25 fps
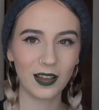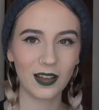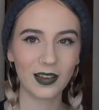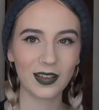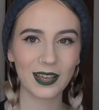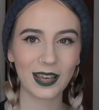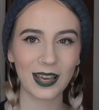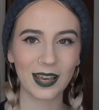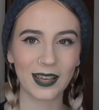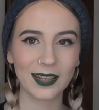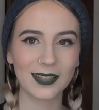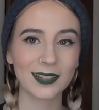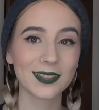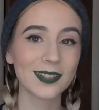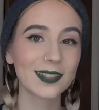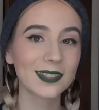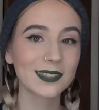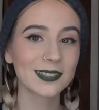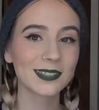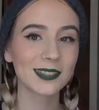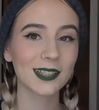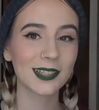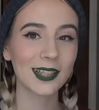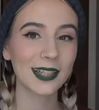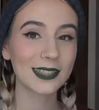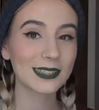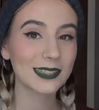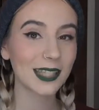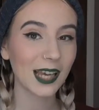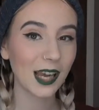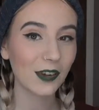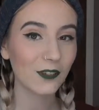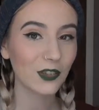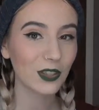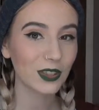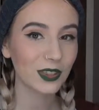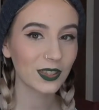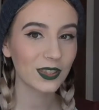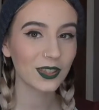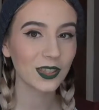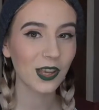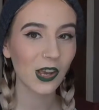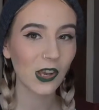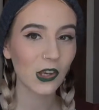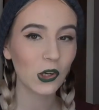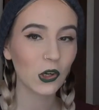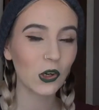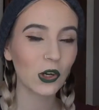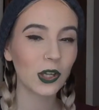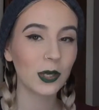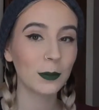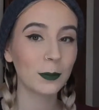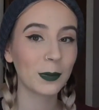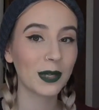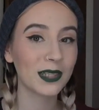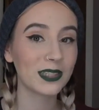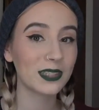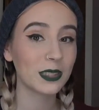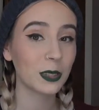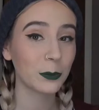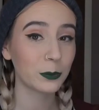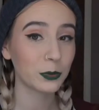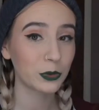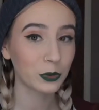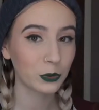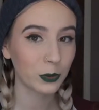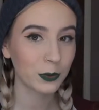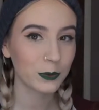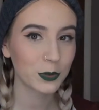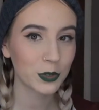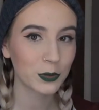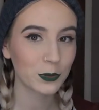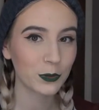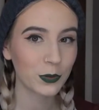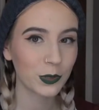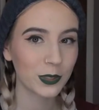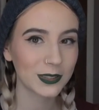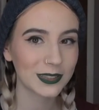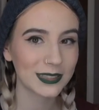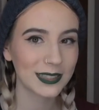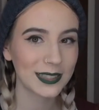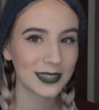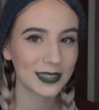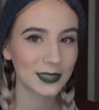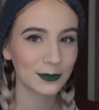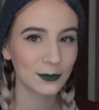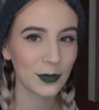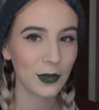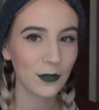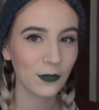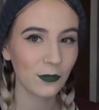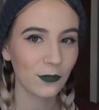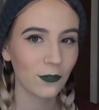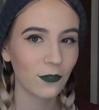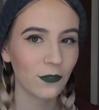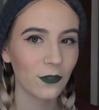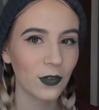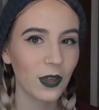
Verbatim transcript: Okay, so that's everything that I got in my subscription box this month.